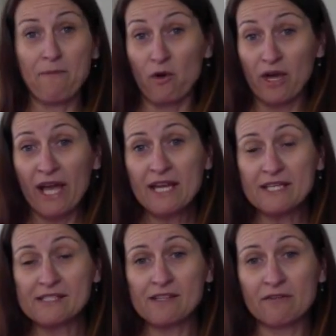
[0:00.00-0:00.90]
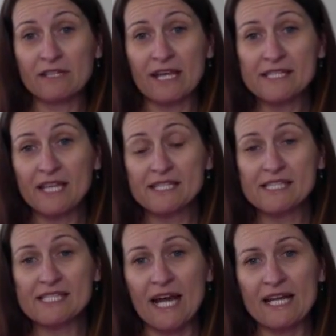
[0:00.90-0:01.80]
Okay, so let's get
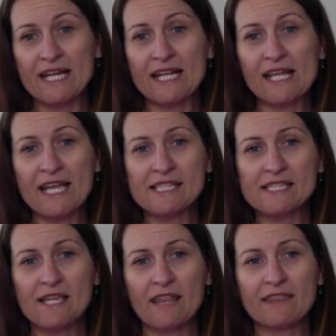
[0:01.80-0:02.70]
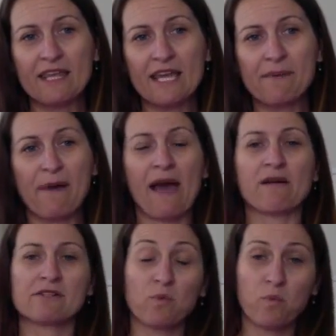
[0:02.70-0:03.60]
started and let's think
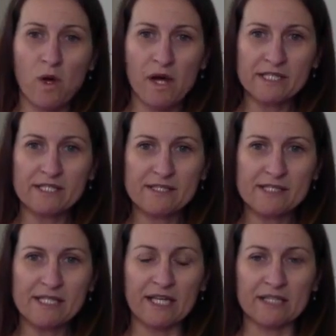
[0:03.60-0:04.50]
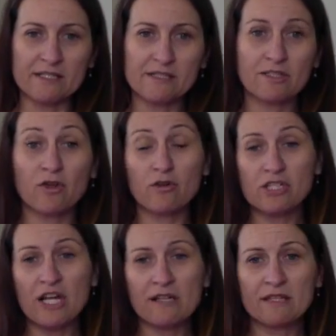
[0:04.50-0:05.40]
about what skills your
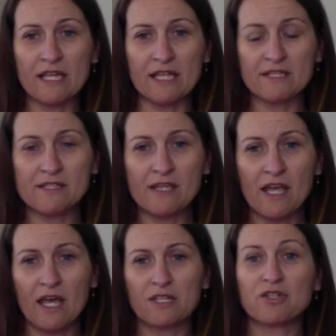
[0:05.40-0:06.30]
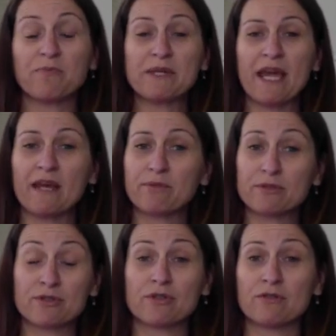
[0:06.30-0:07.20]
child needs to be able
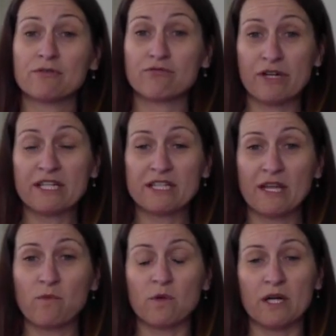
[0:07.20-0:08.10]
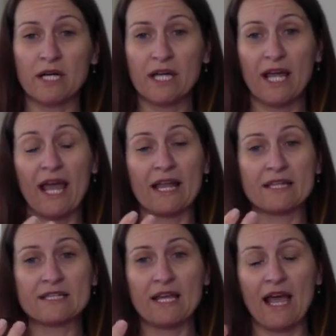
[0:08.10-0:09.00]
to read their work and